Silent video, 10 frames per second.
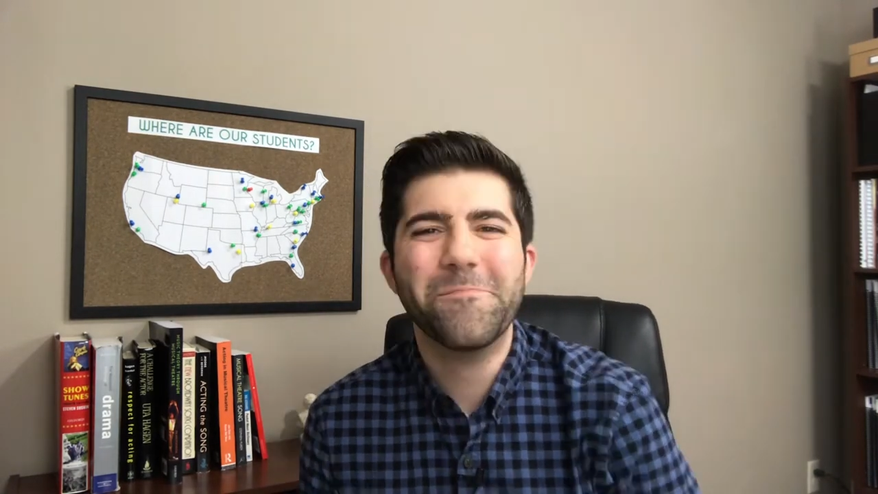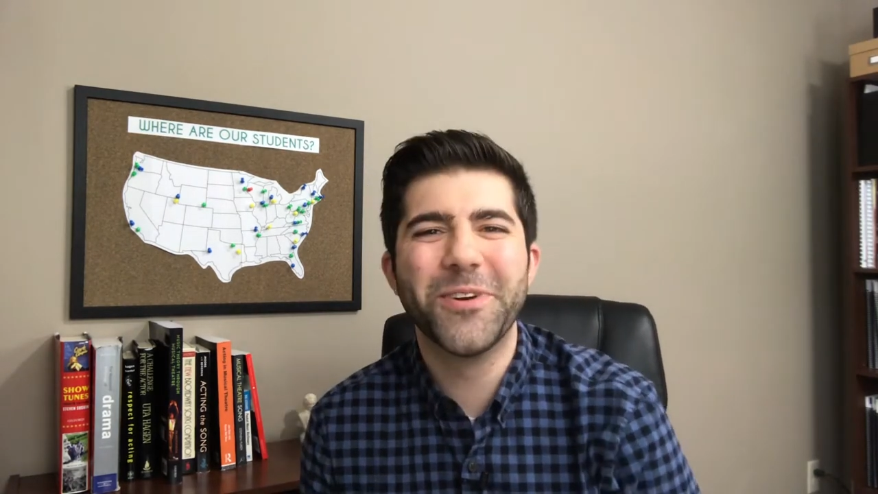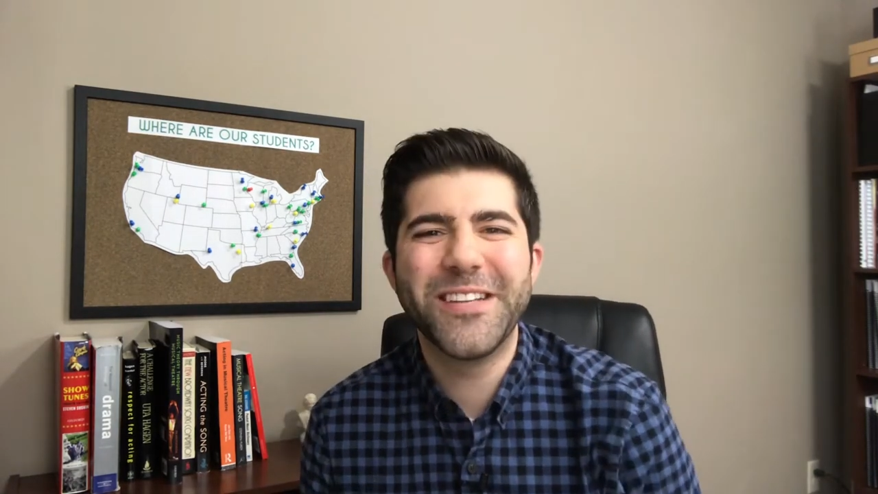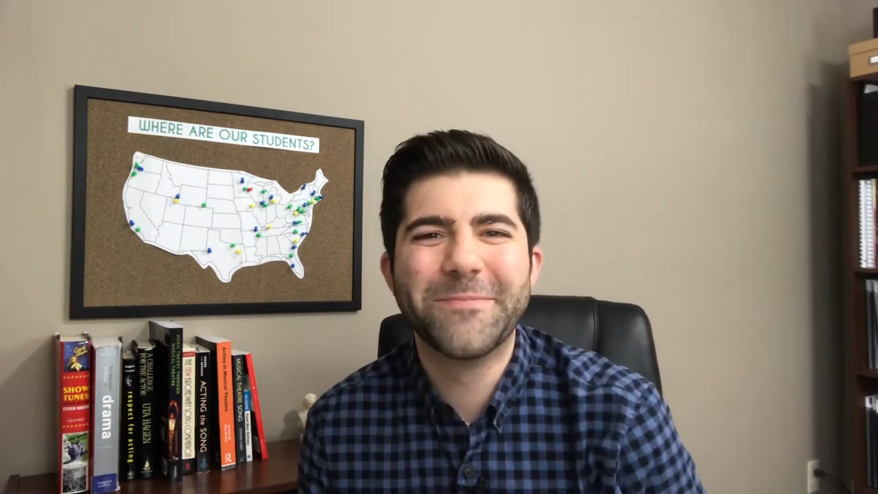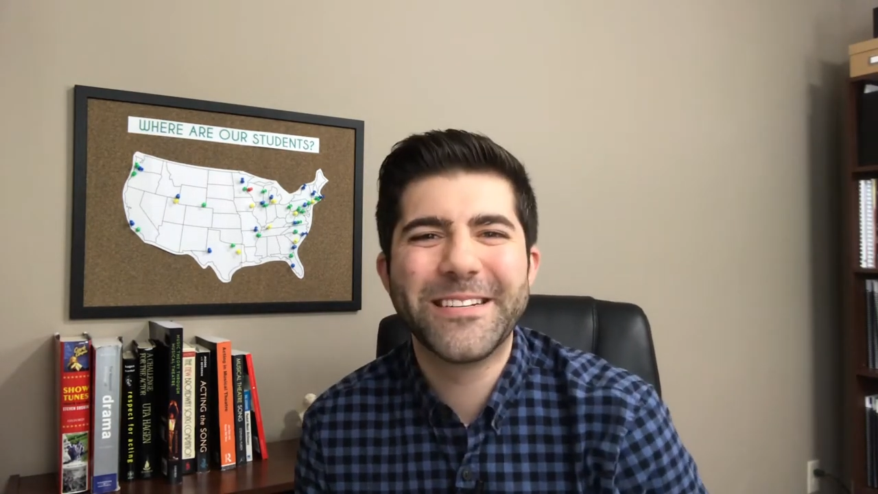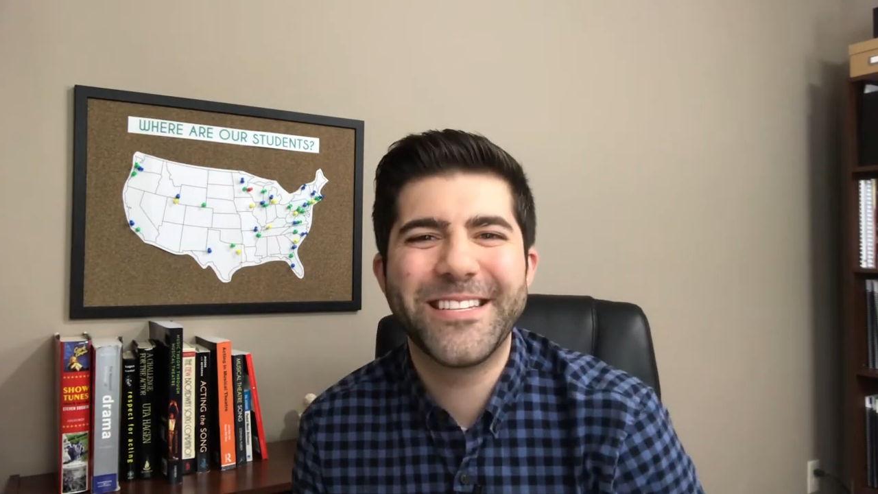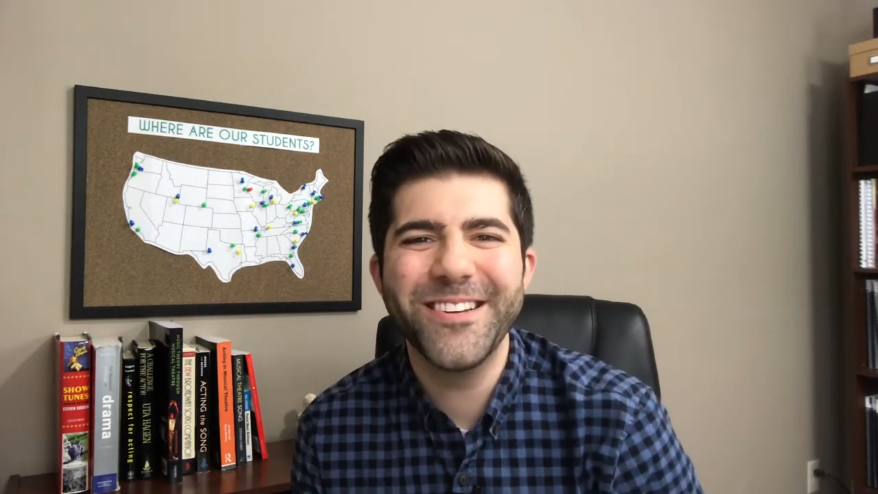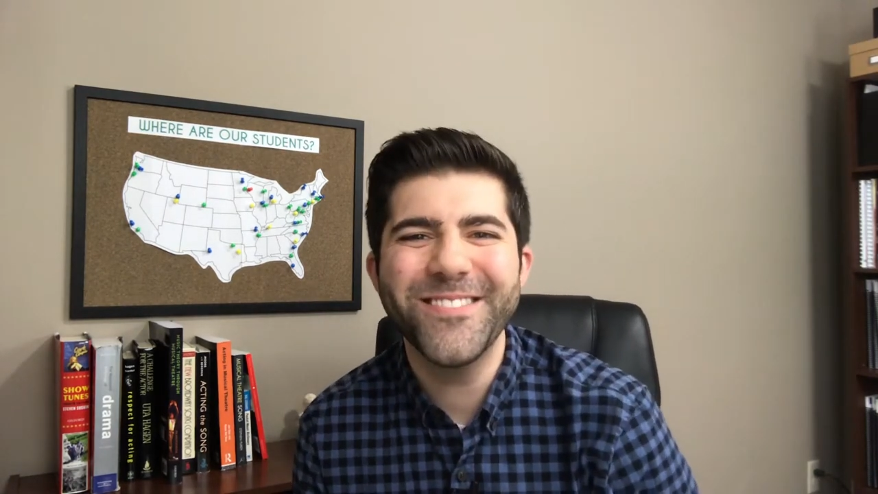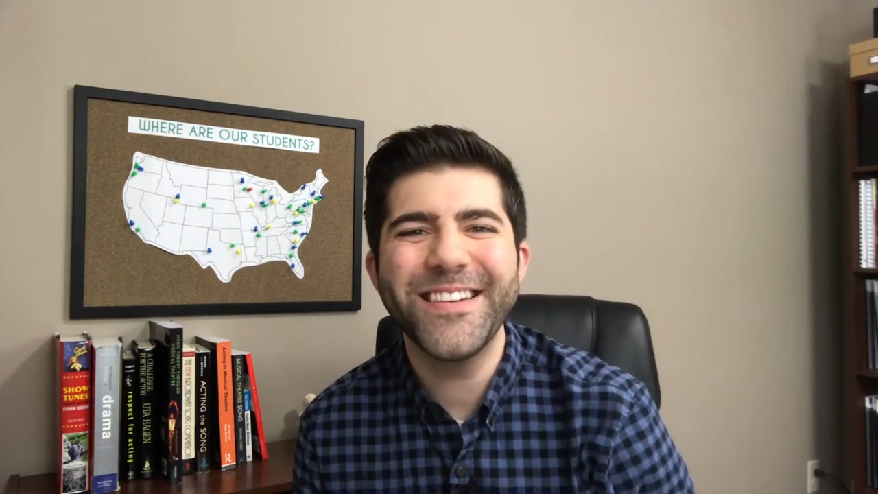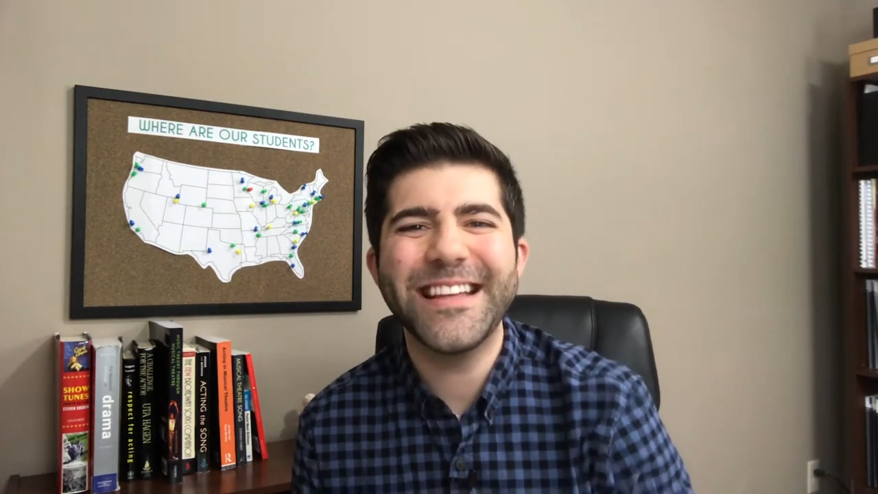Book number
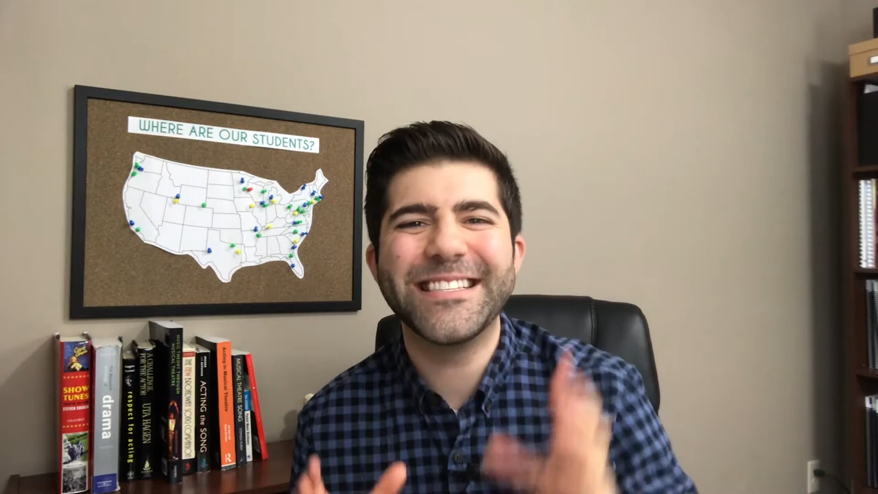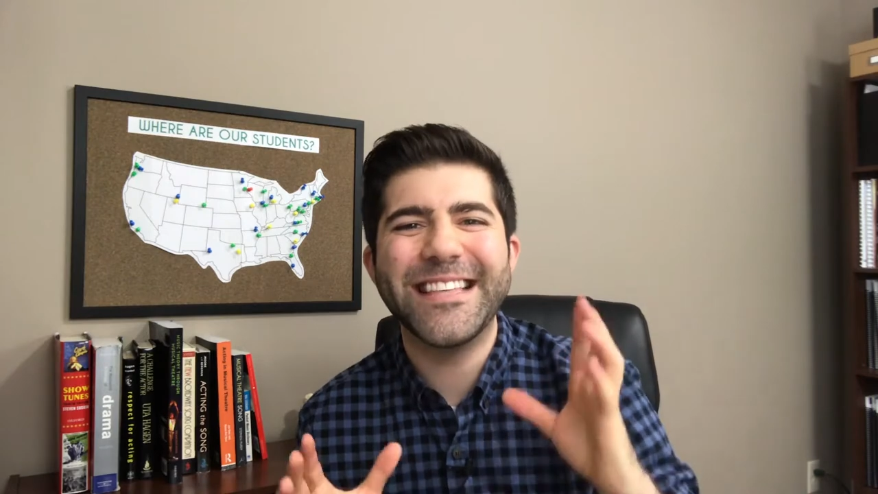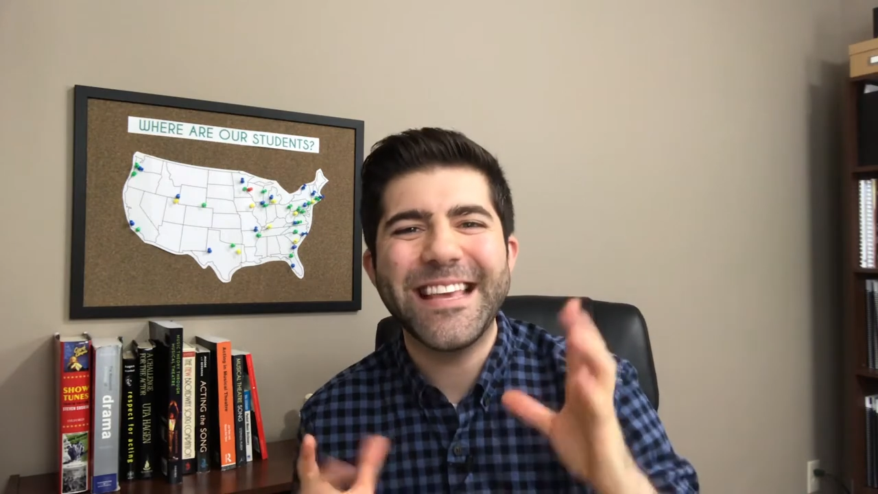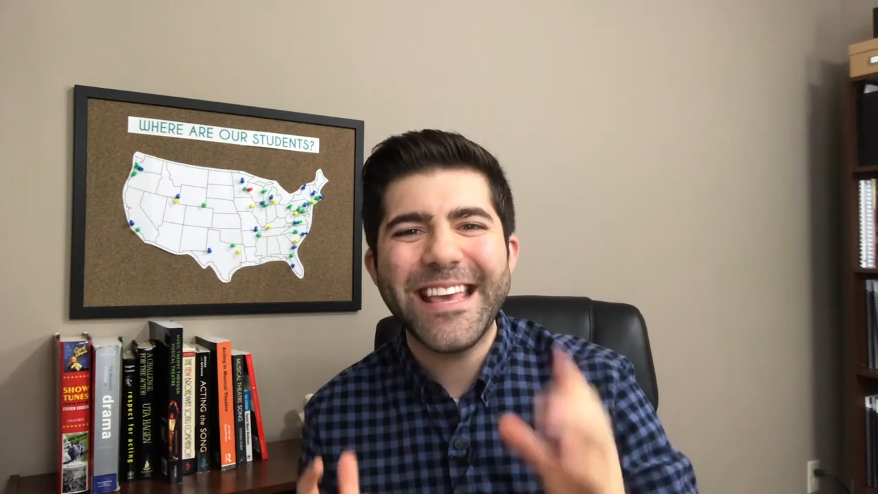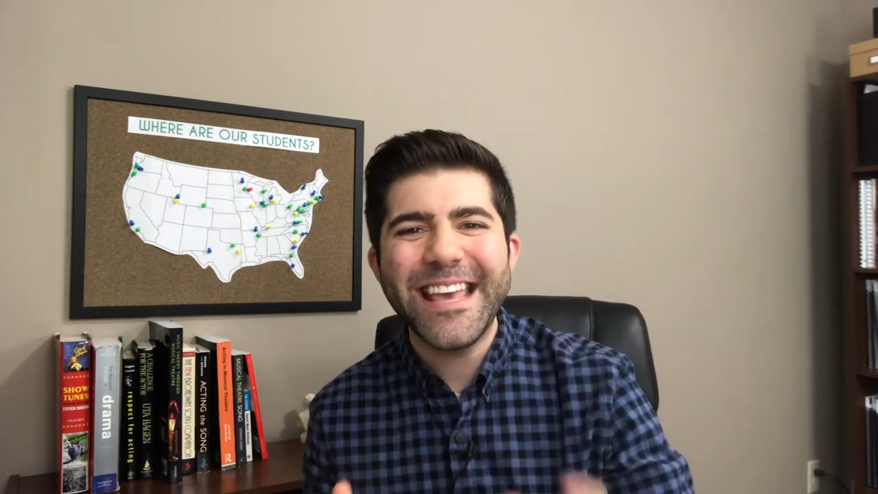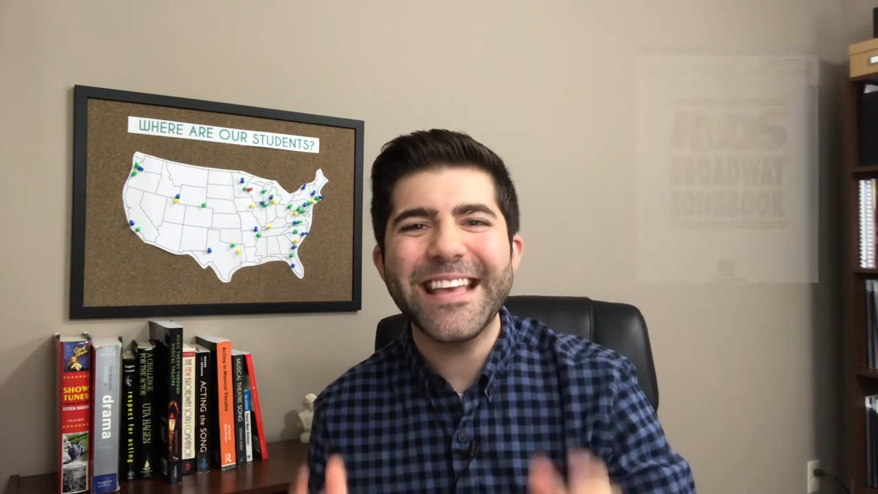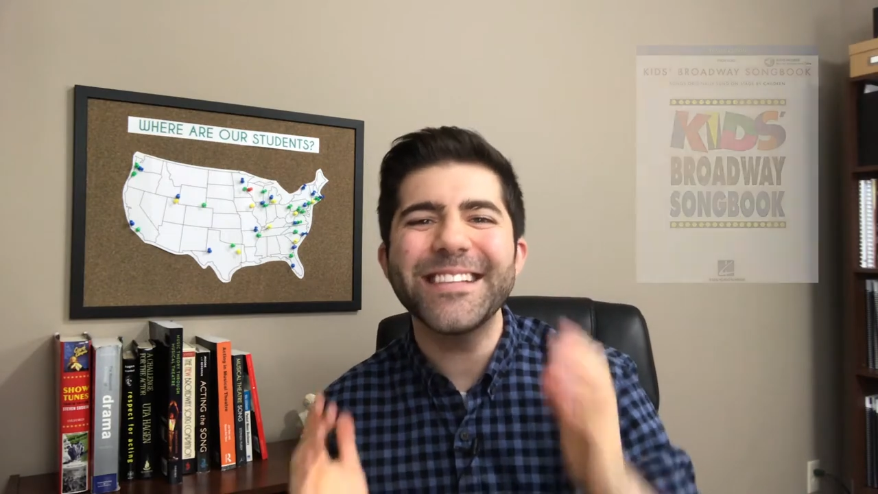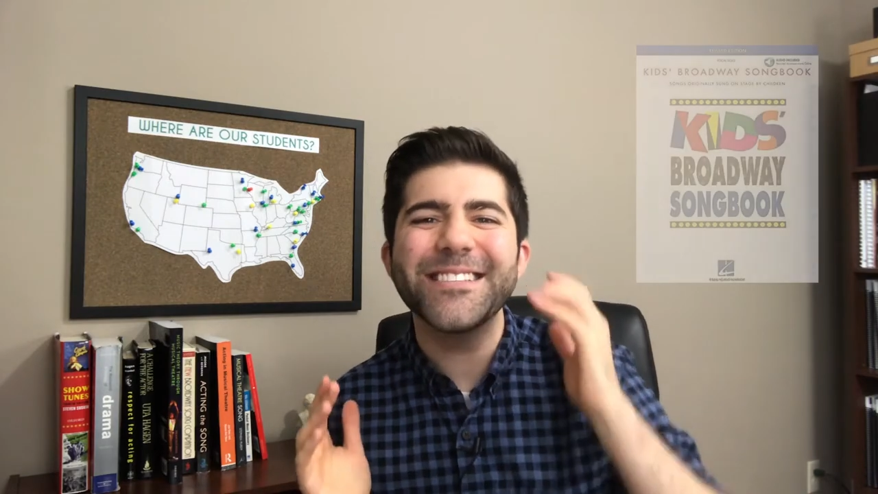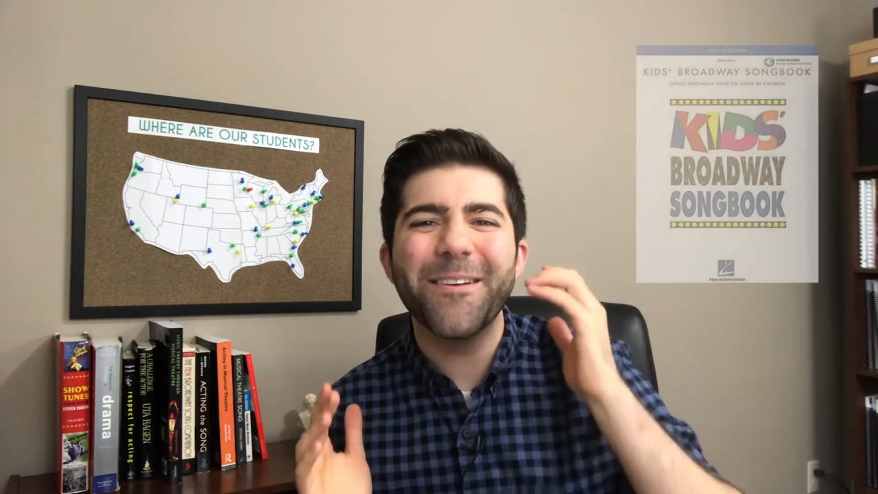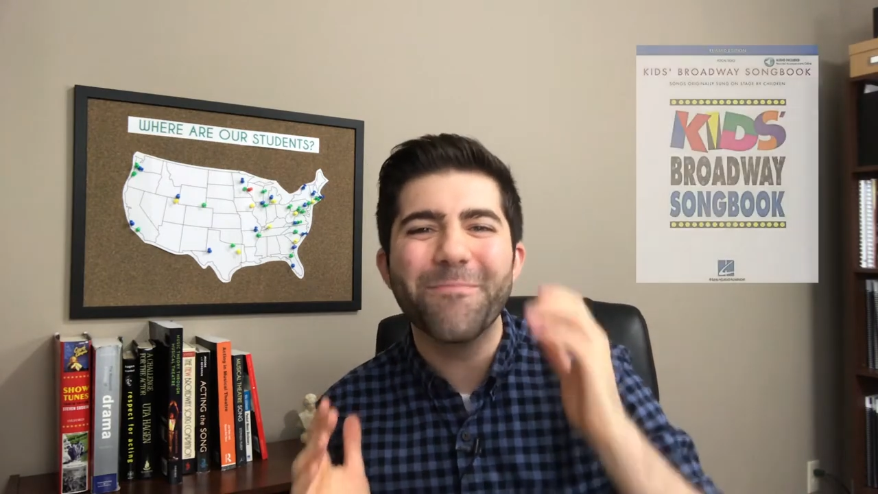2 is the Kids